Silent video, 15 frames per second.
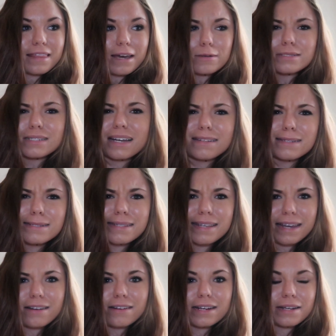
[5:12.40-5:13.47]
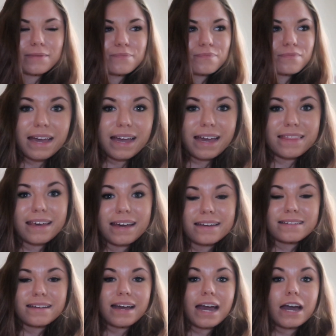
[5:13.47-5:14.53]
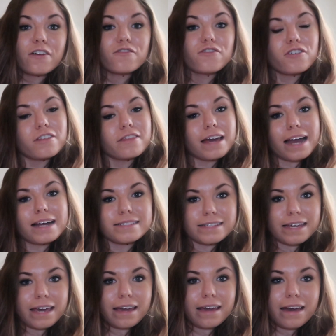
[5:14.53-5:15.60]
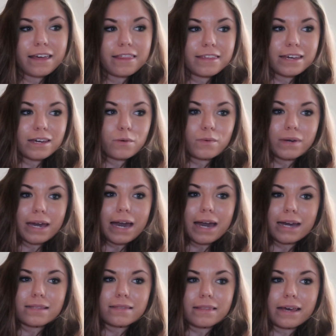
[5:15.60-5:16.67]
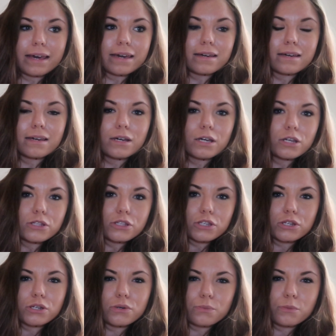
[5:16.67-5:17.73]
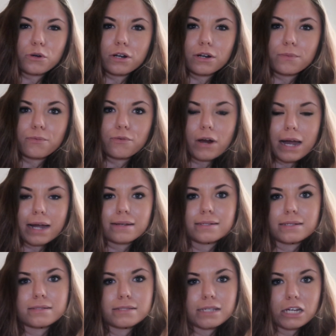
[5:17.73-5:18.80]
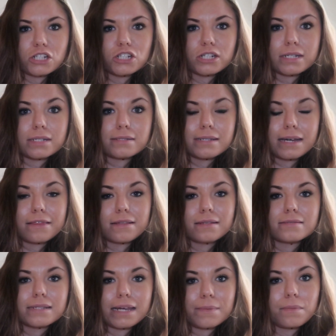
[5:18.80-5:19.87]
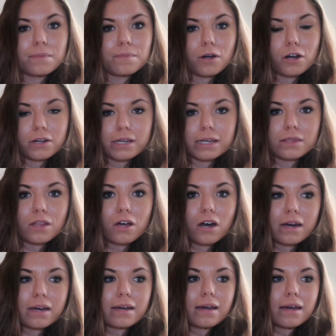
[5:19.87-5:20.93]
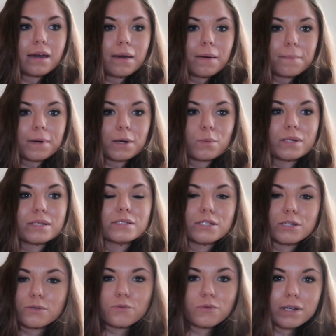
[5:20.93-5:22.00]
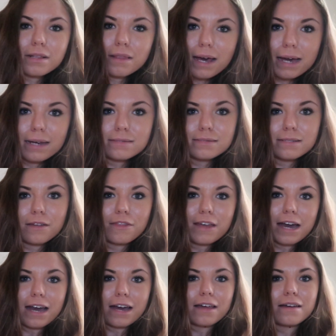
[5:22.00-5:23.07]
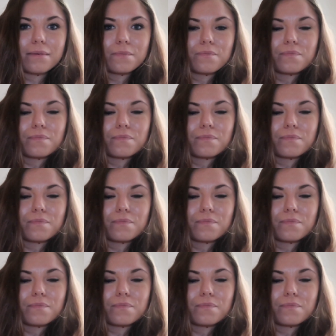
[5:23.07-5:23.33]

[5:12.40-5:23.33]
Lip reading: That was kind of scary. And then after that day, I think we had like 2 more practice sessions at the same parking lot, but we soon realized that